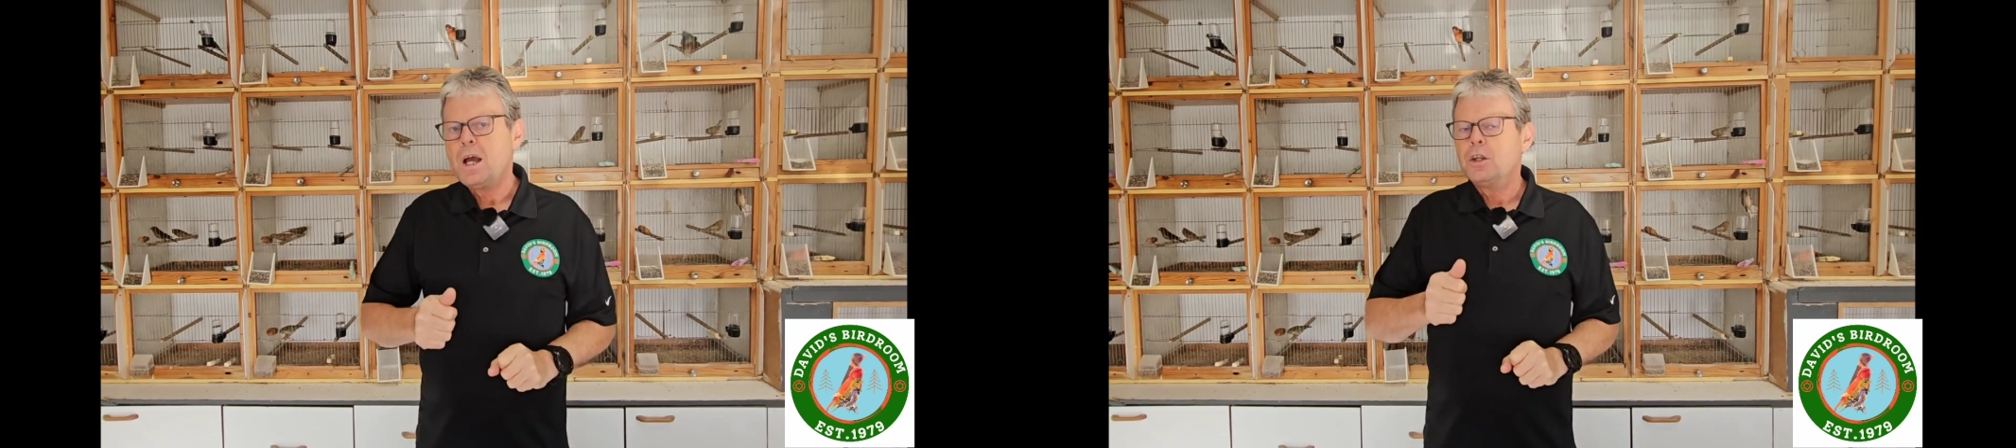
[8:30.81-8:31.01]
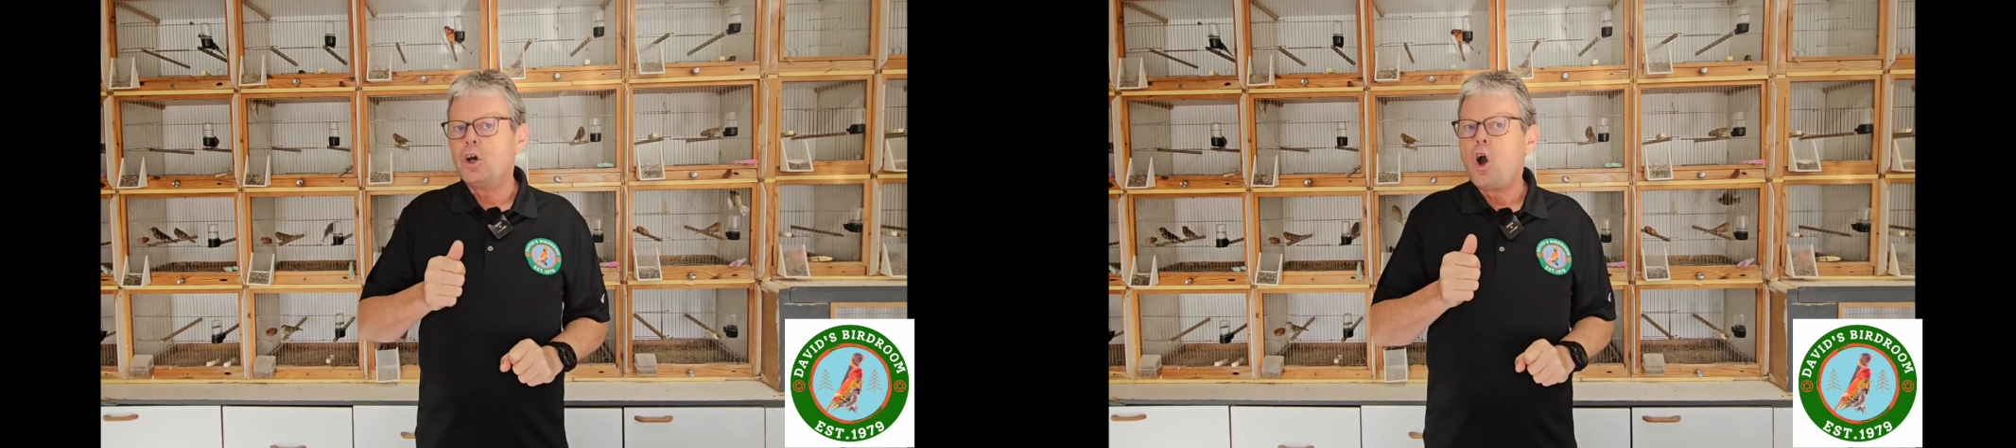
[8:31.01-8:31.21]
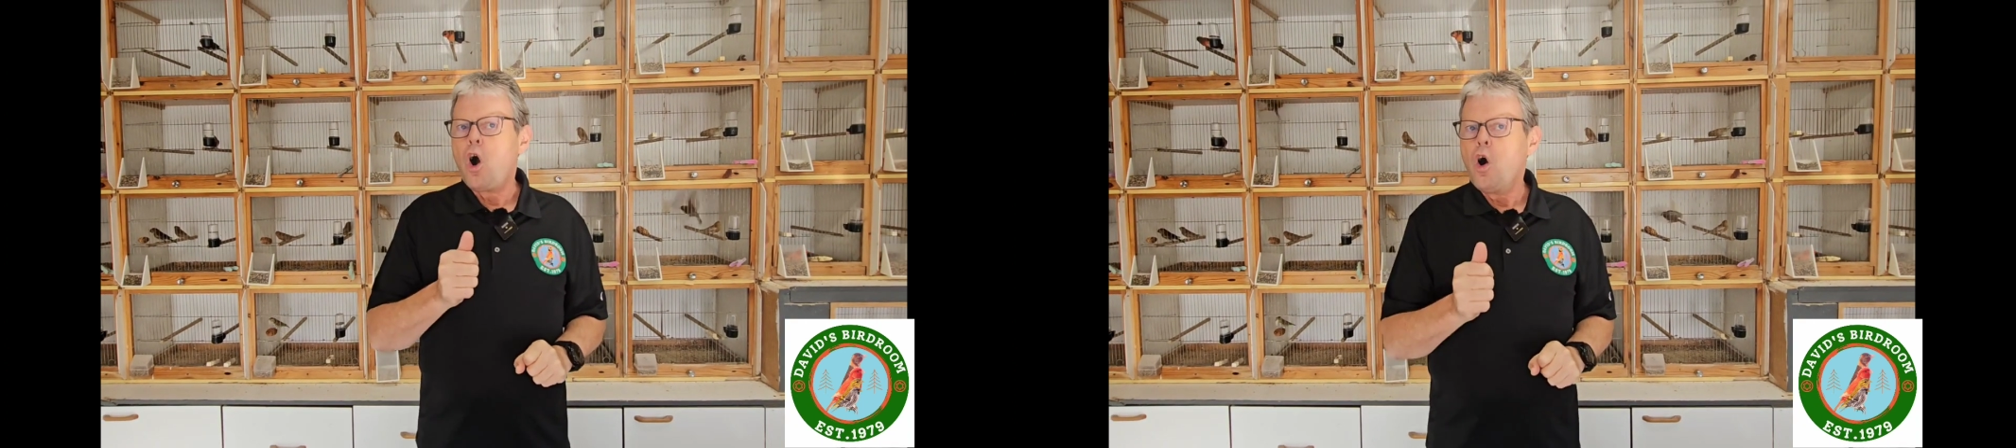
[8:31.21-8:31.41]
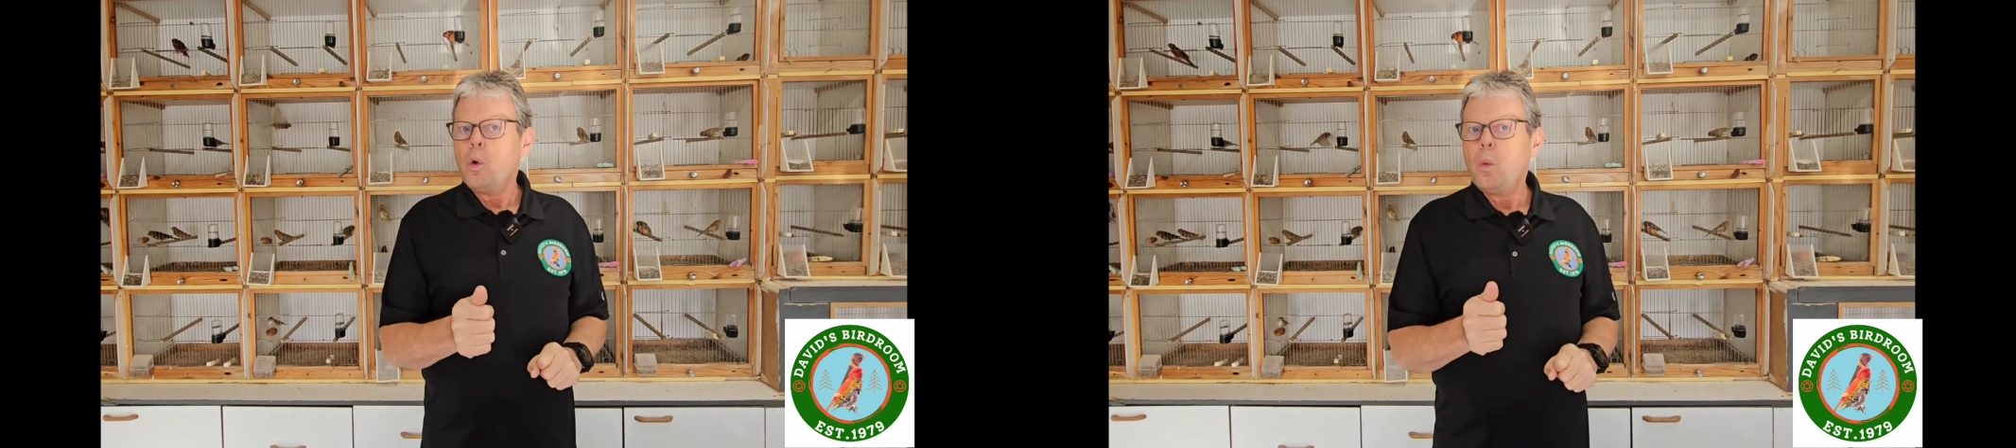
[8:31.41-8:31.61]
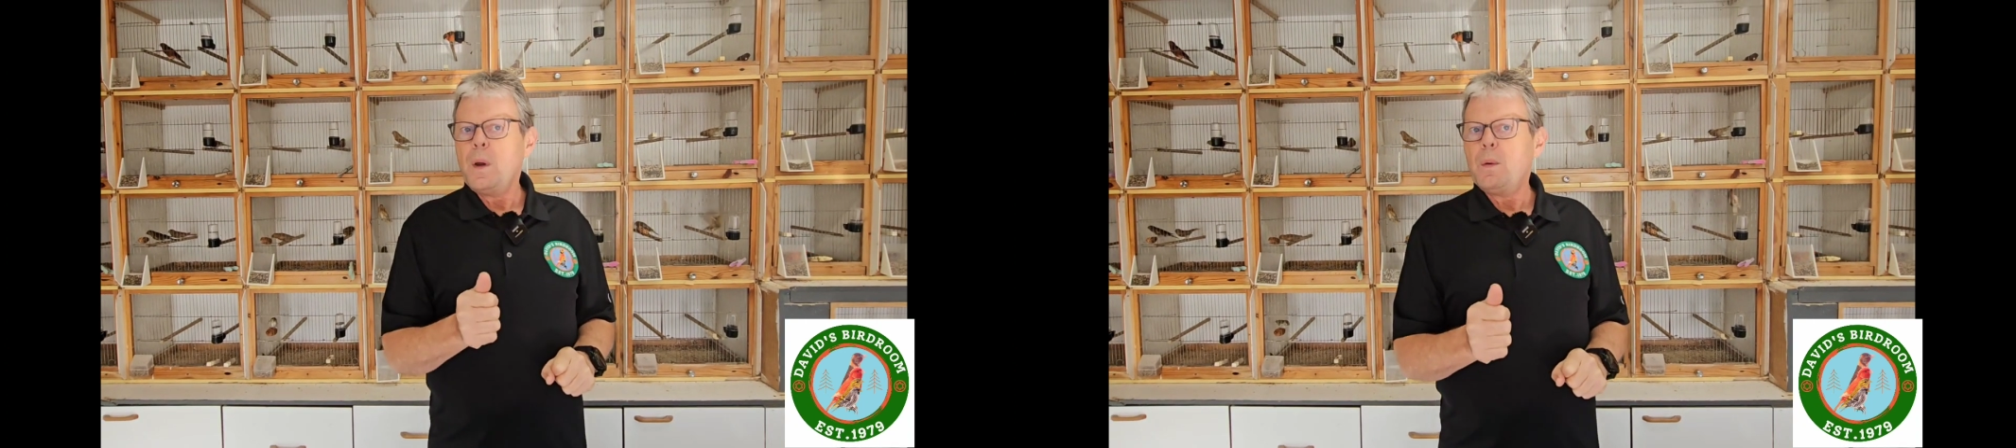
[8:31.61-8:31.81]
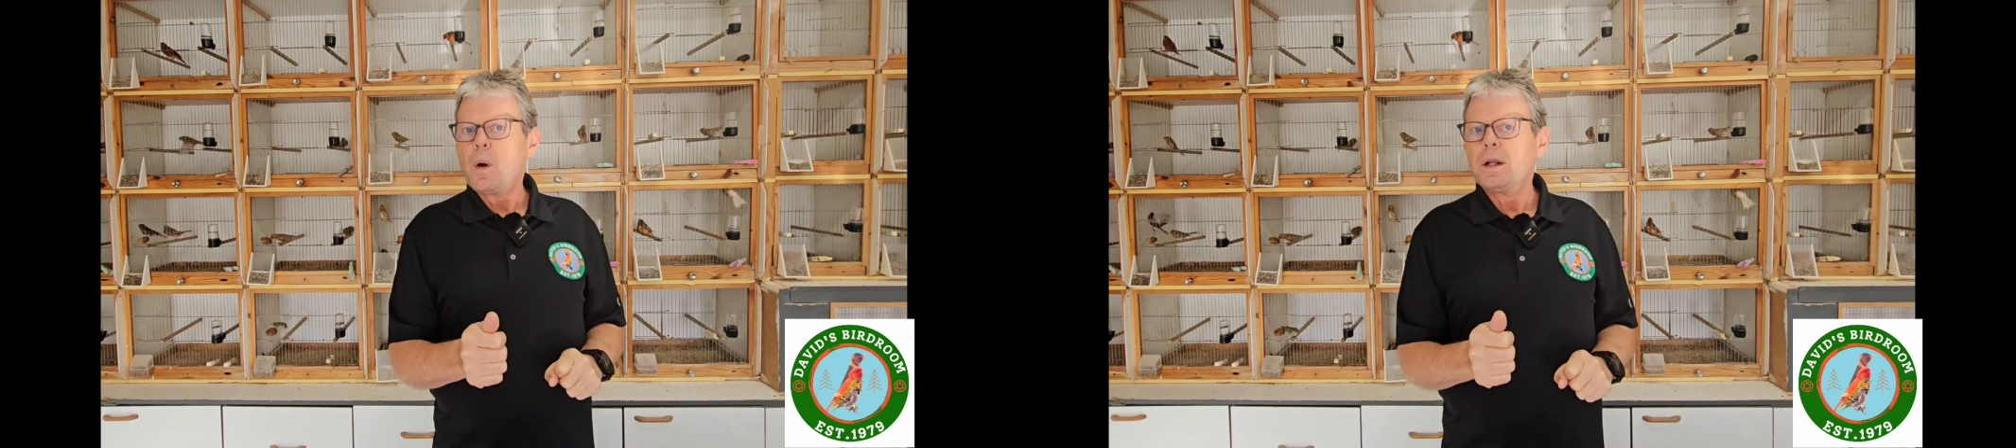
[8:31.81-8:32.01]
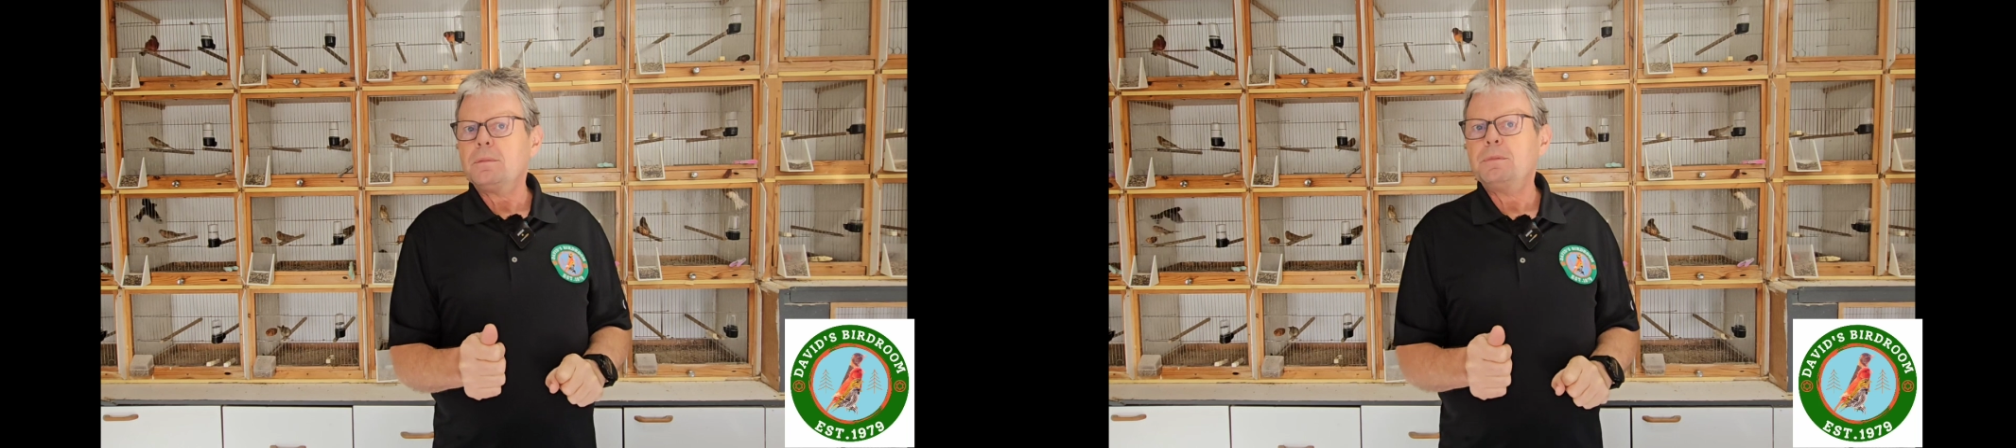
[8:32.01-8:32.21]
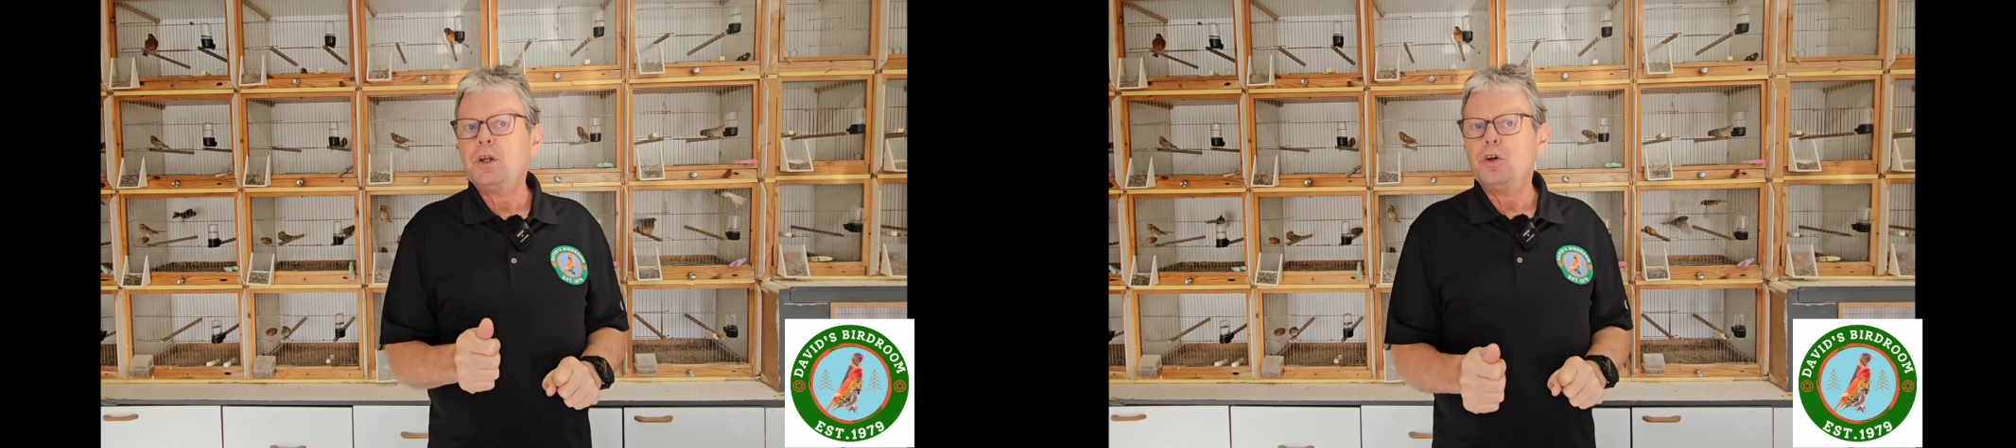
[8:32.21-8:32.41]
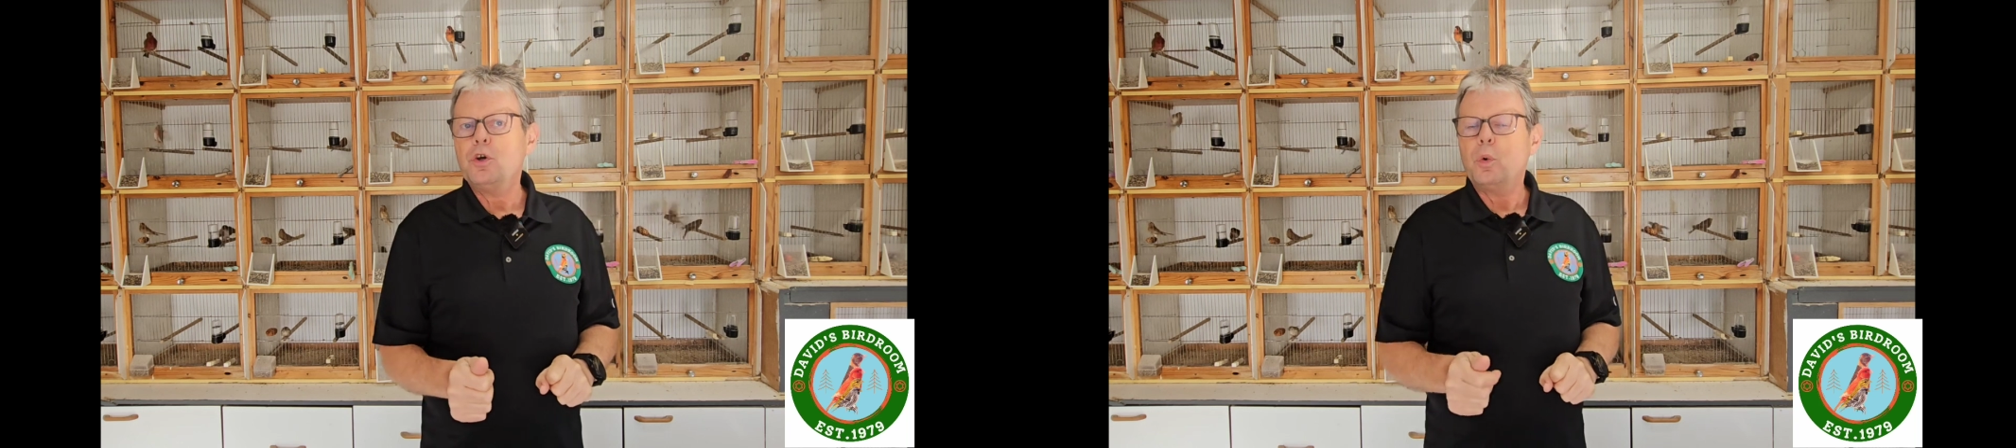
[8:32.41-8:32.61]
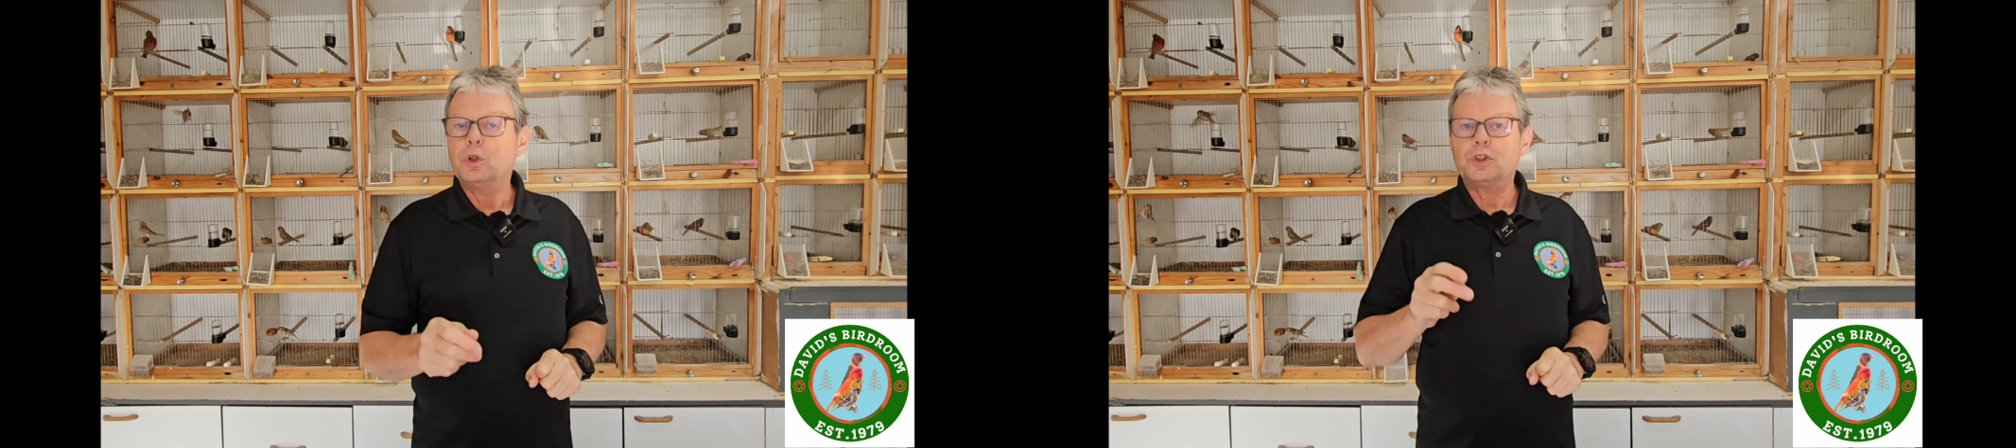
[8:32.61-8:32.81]
Now all we wanted them to do
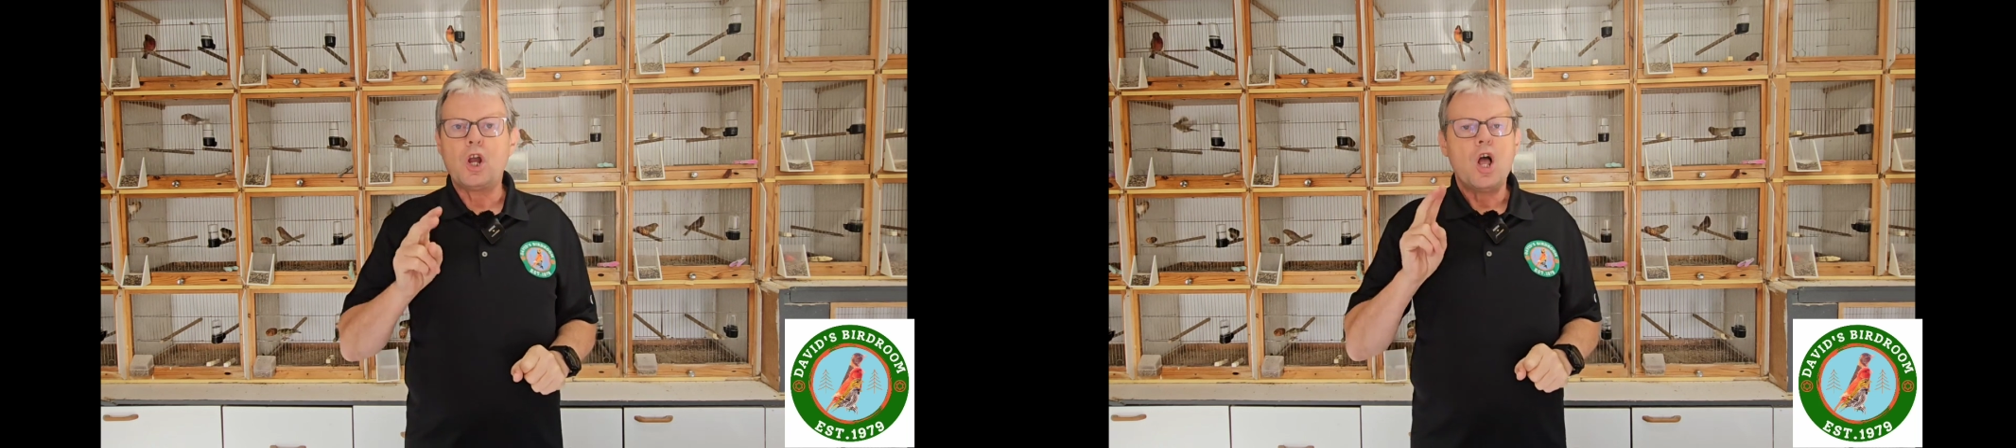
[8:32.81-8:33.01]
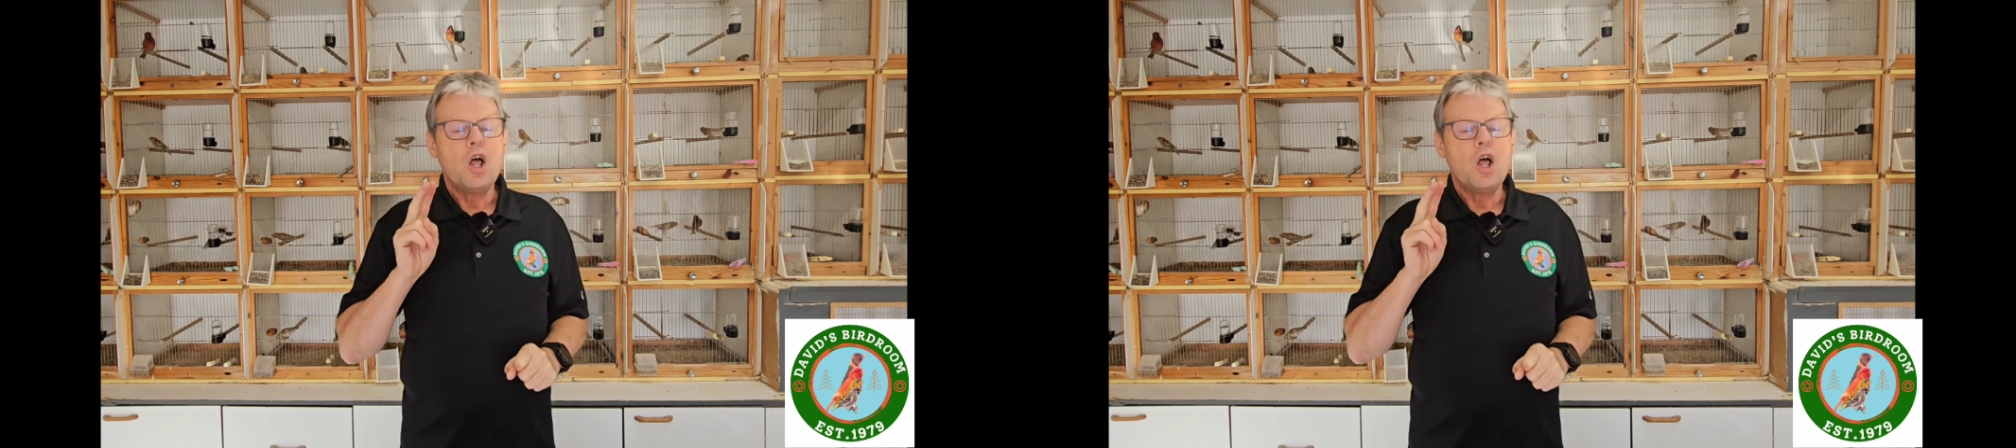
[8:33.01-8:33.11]
was